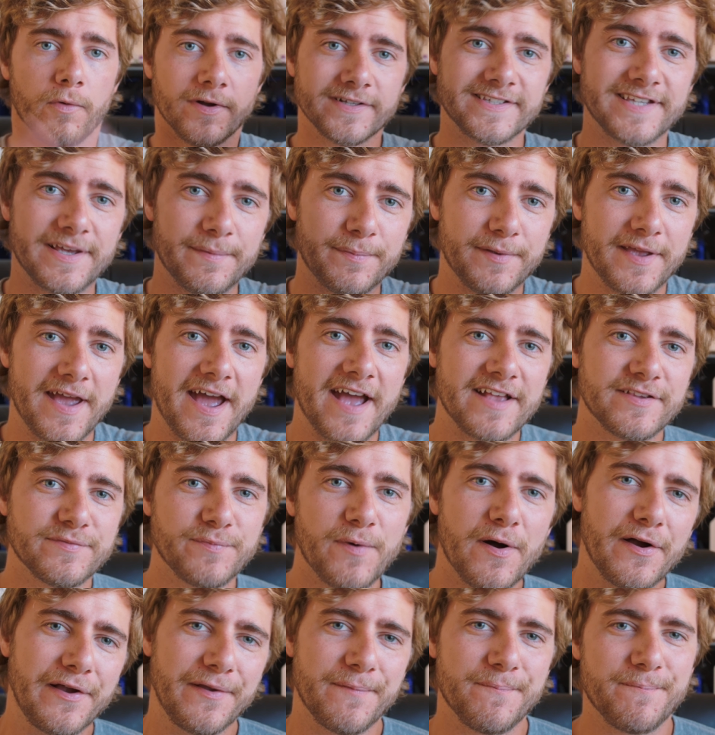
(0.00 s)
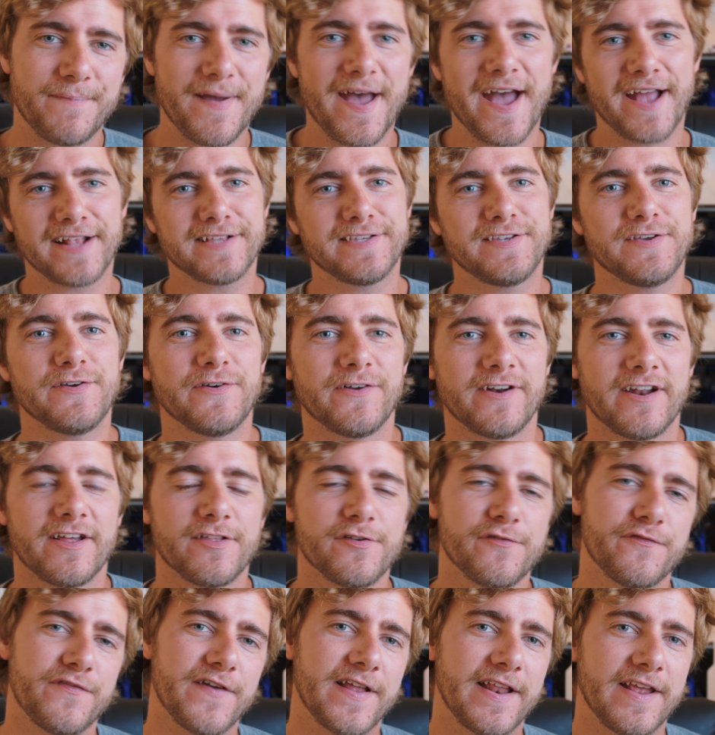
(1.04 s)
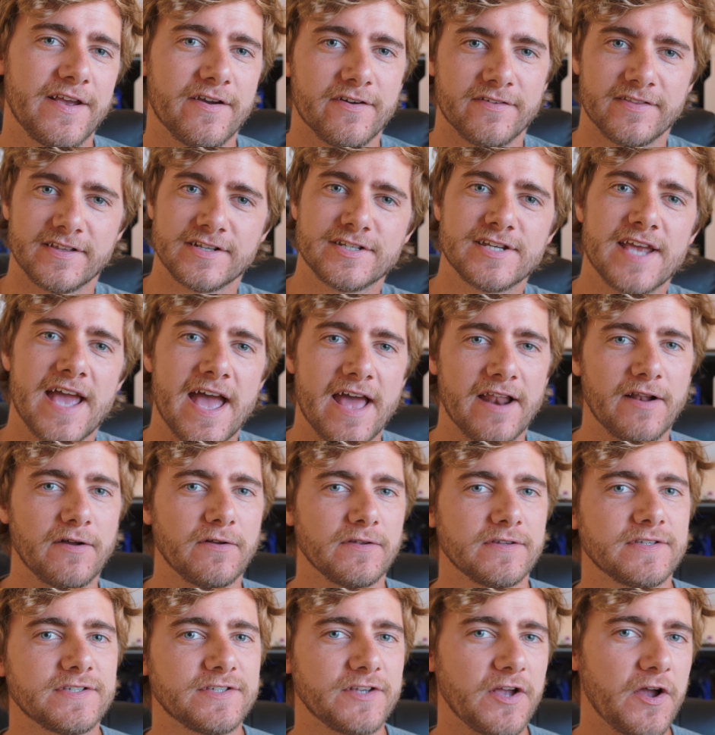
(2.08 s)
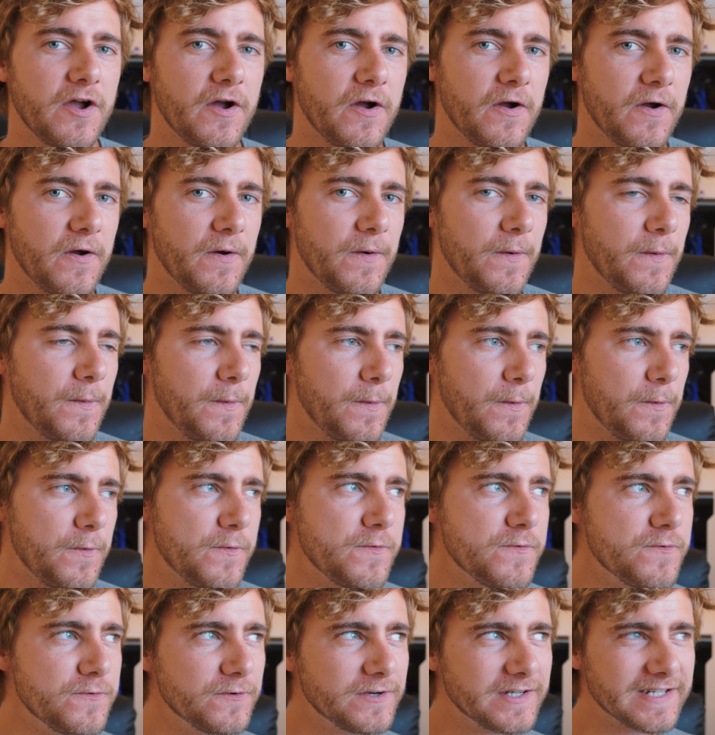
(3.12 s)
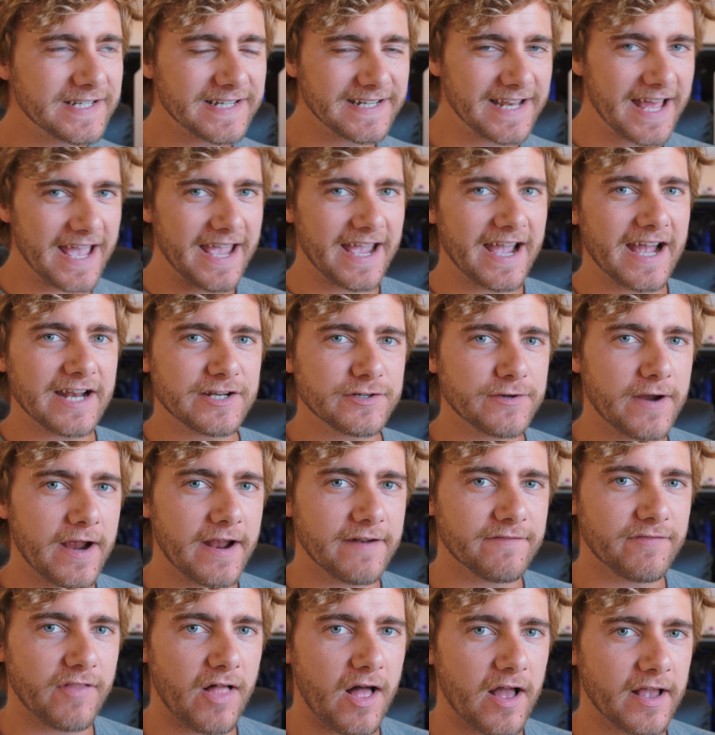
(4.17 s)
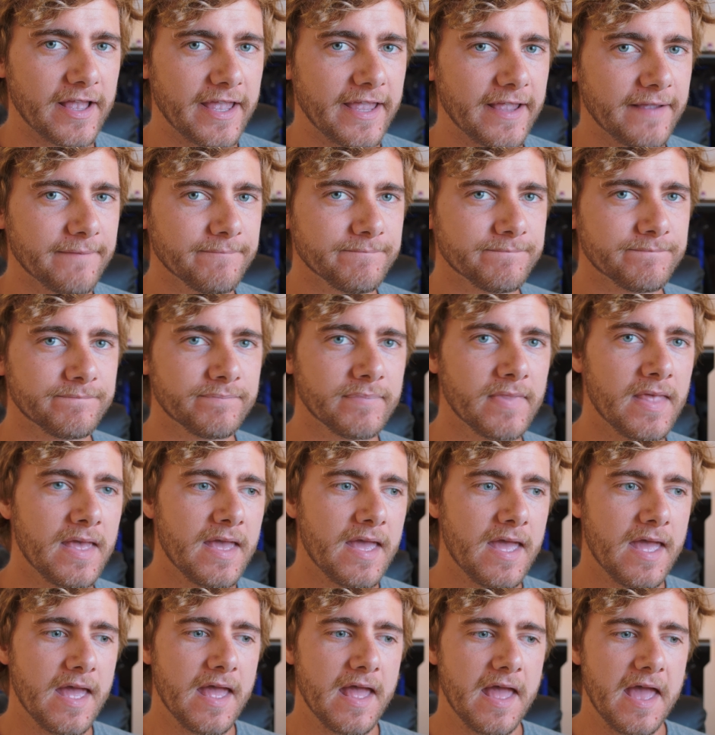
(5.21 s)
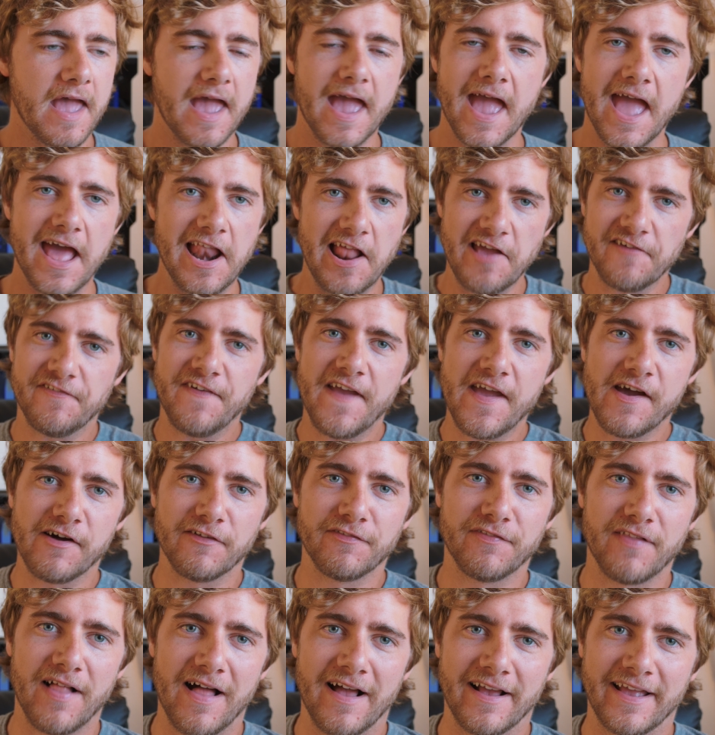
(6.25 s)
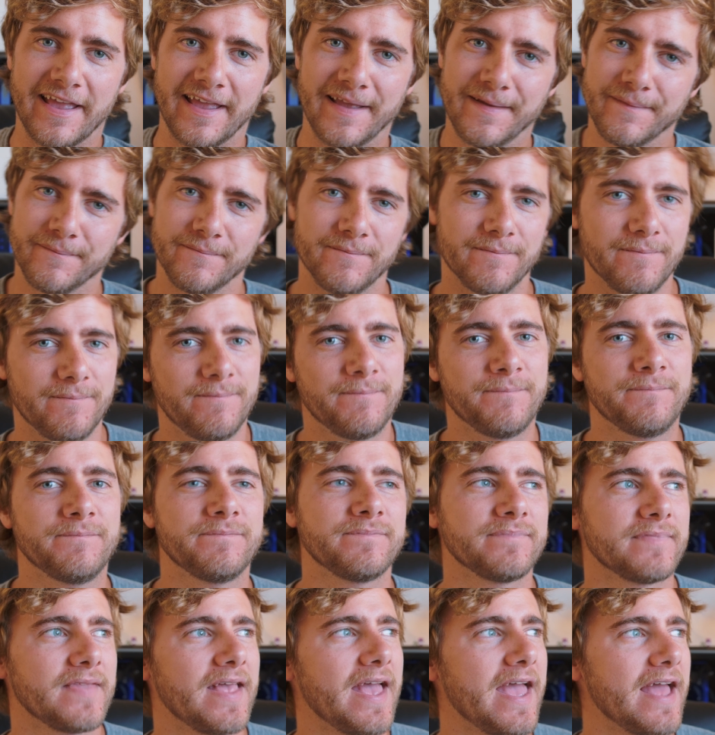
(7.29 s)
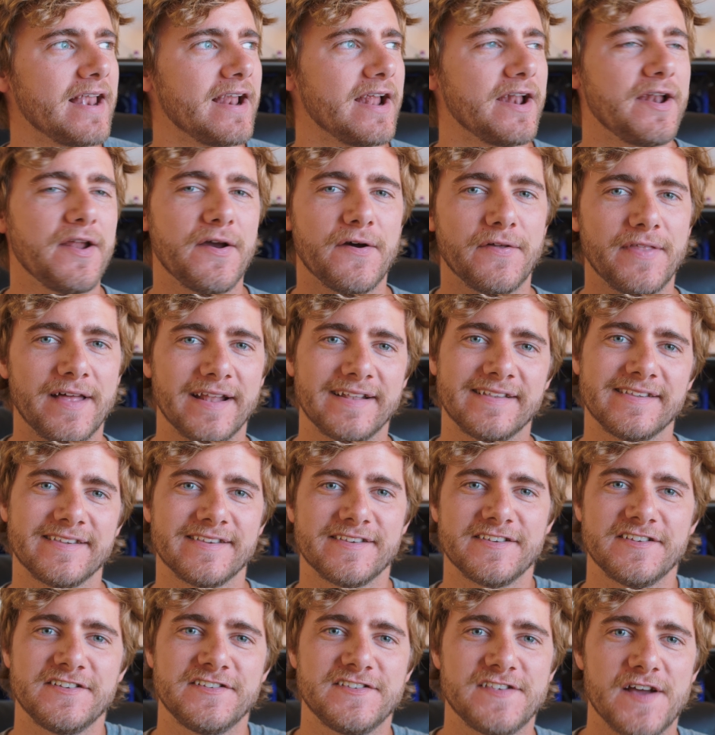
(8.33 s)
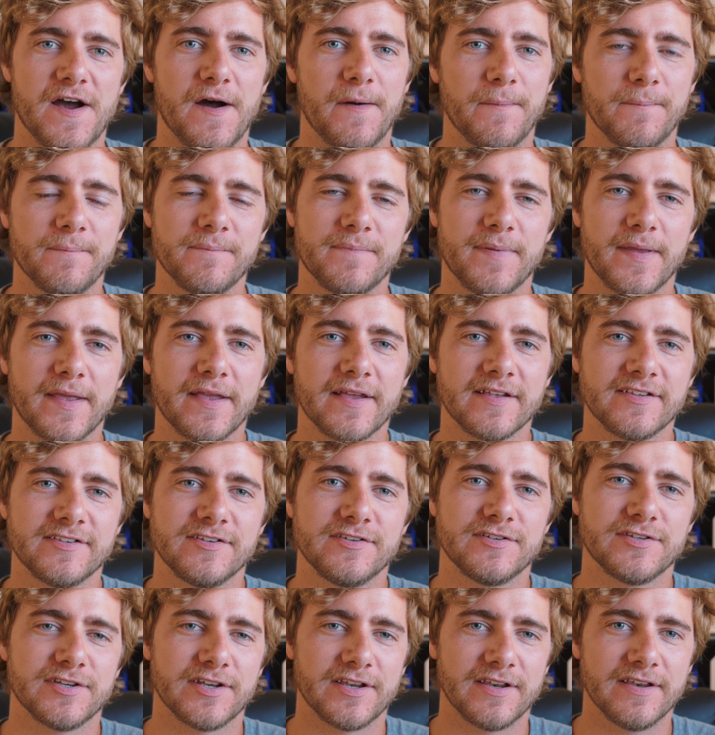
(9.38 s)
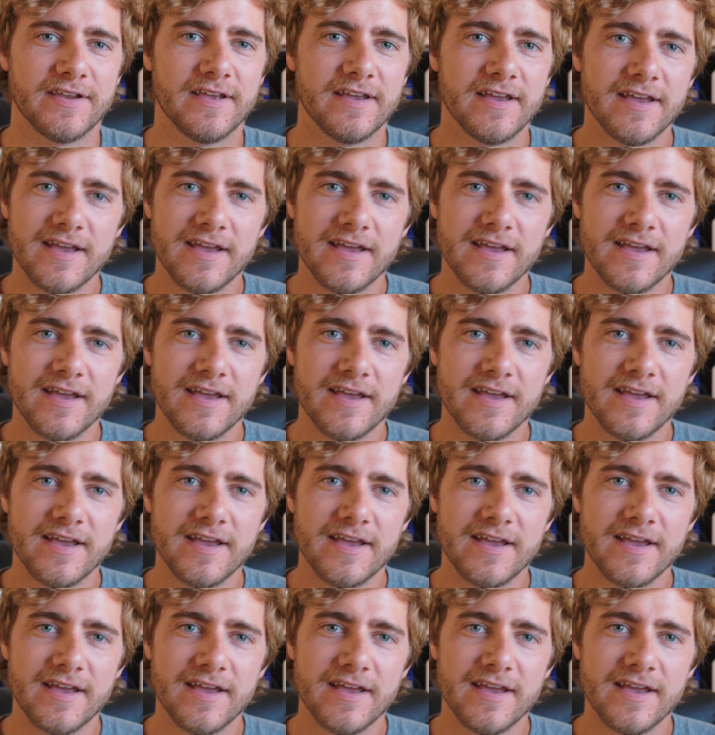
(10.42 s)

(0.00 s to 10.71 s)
What's up guys, welcome back to another video on the channel. So today I tried vlogging and I failed vlogging. And I know that's dumb because you should